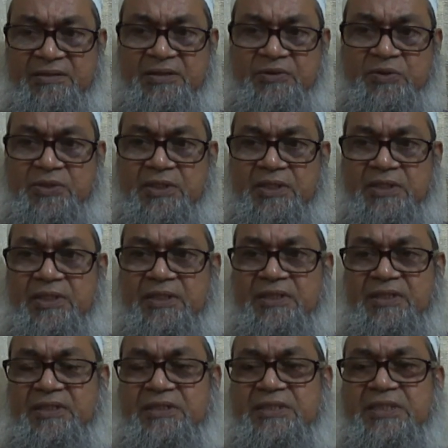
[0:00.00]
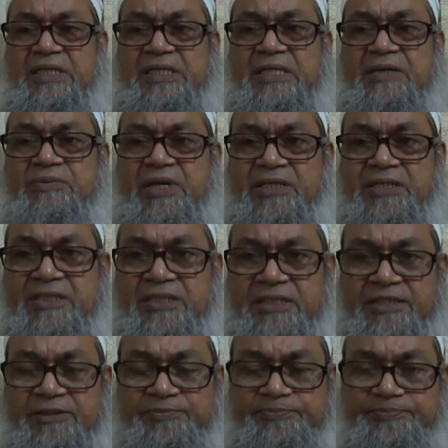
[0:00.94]
use this
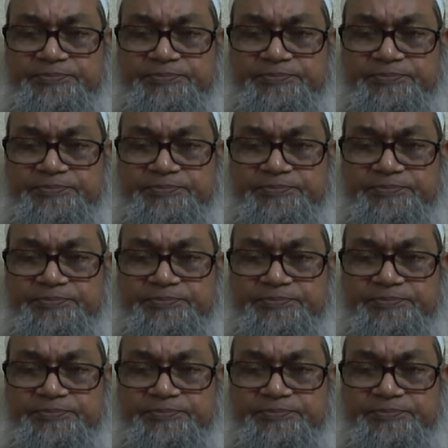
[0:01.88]
gentamicin